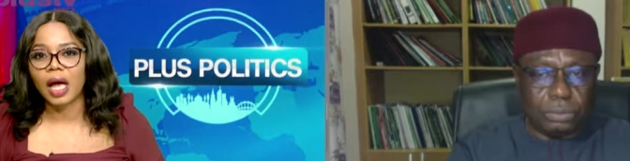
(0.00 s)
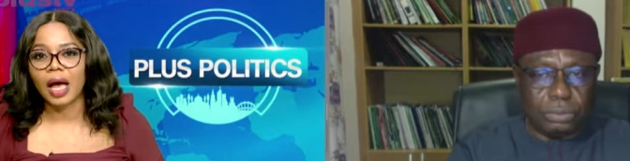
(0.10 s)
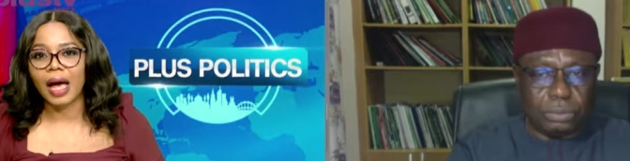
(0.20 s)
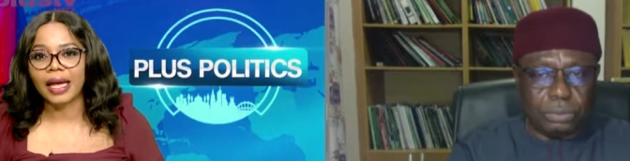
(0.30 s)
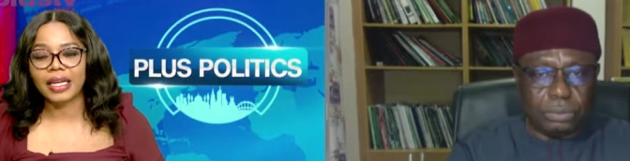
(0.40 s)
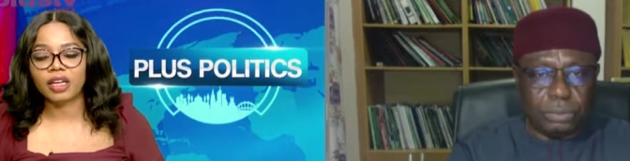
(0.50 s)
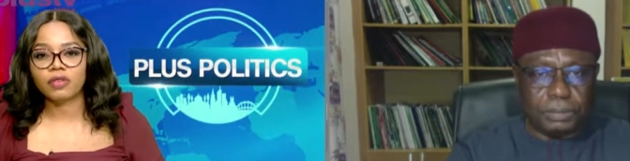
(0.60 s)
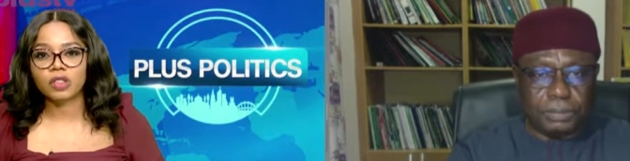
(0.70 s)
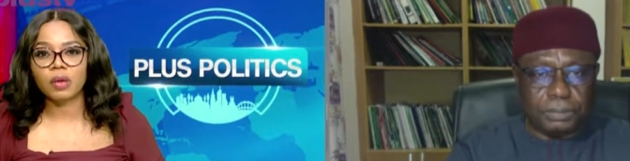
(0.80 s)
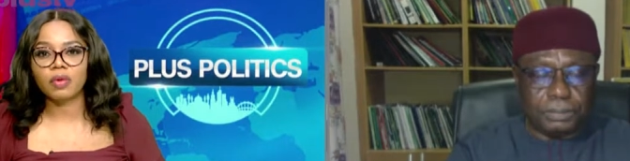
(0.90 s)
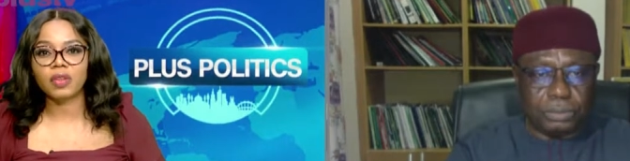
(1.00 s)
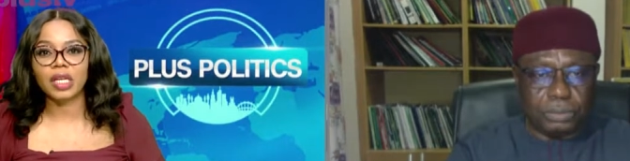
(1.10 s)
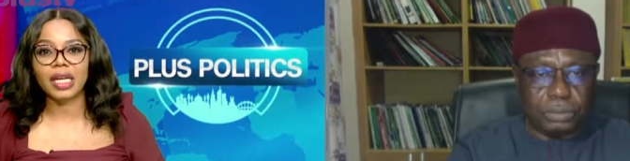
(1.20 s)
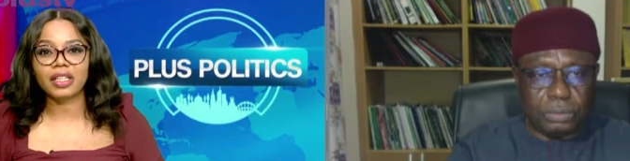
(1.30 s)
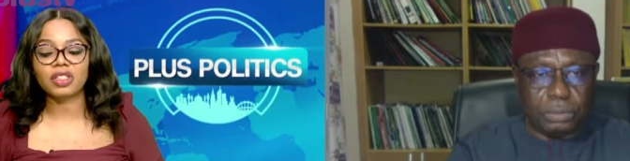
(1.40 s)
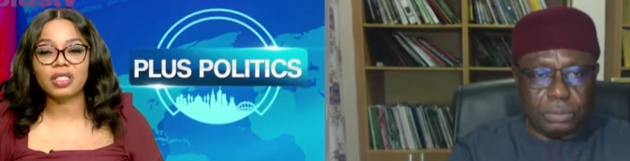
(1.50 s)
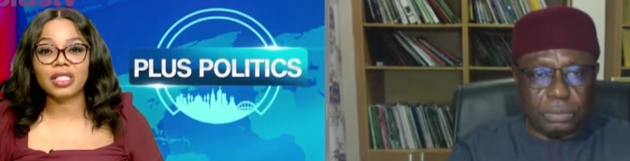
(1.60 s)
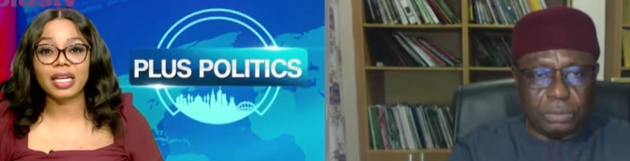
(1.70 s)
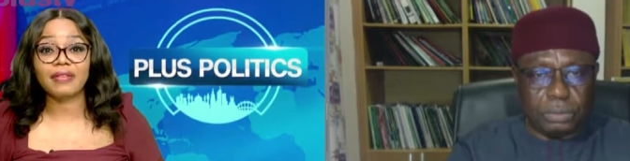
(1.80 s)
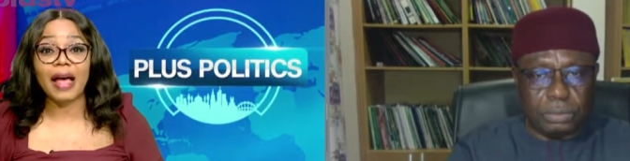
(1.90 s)
Speaker 1: INEC for some of the elections that have
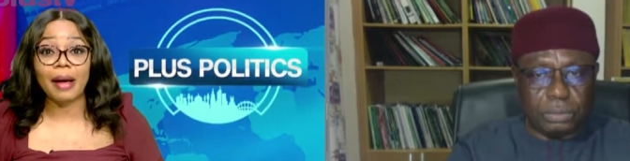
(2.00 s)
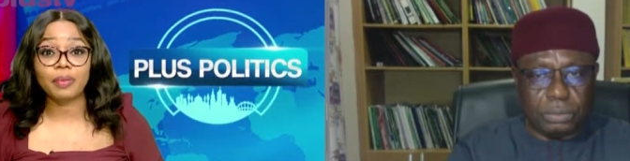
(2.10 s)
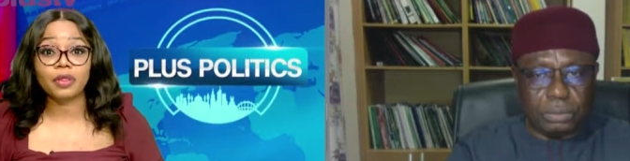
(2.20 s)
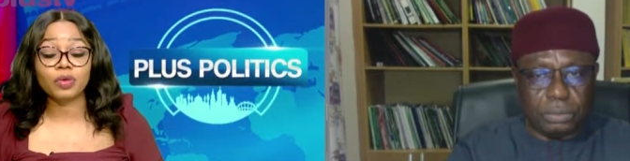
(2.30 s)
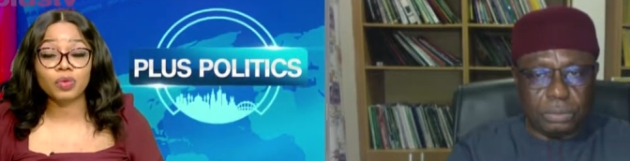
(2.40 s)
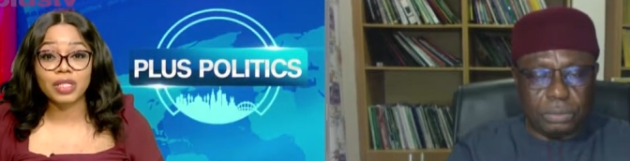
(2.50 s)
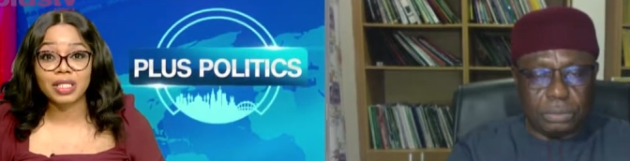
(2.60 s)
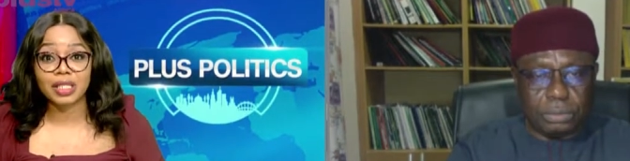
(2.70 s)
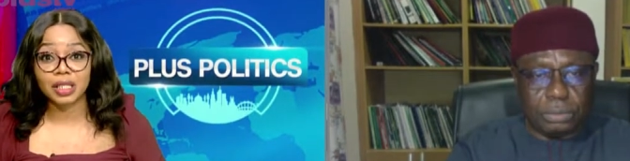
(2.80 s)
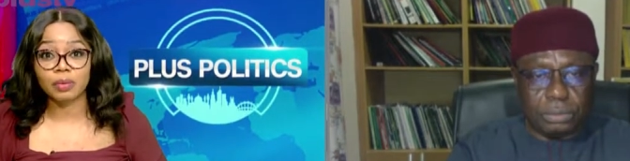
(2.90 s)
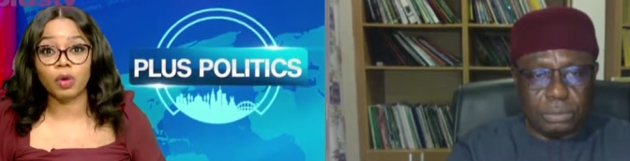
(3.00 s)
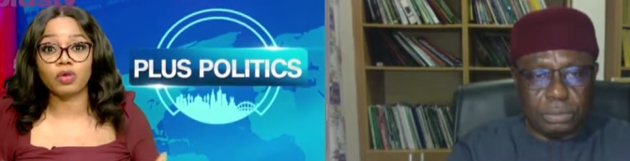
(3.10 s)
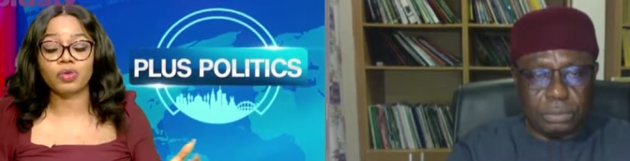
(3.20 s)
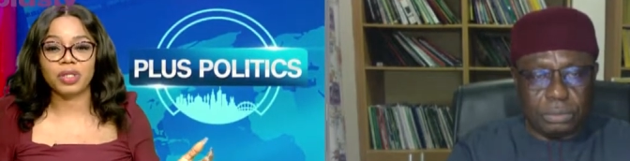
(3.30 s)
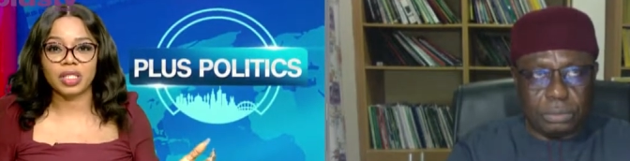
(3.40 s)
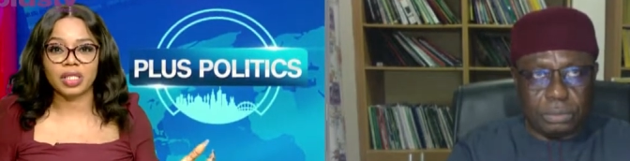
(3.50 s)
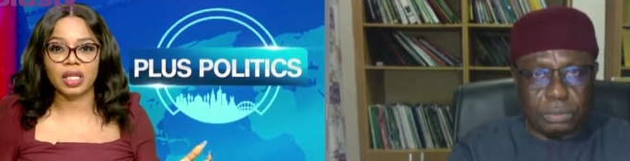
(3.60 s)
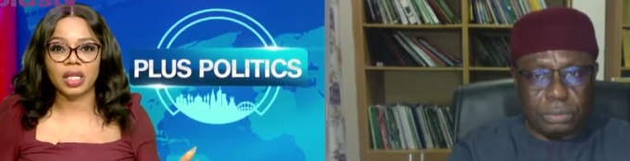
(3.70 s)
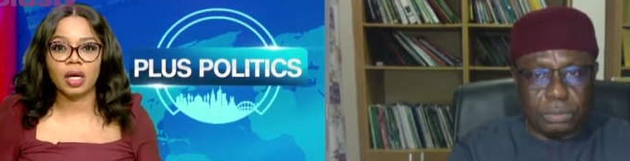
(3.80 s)
happened recently, most recently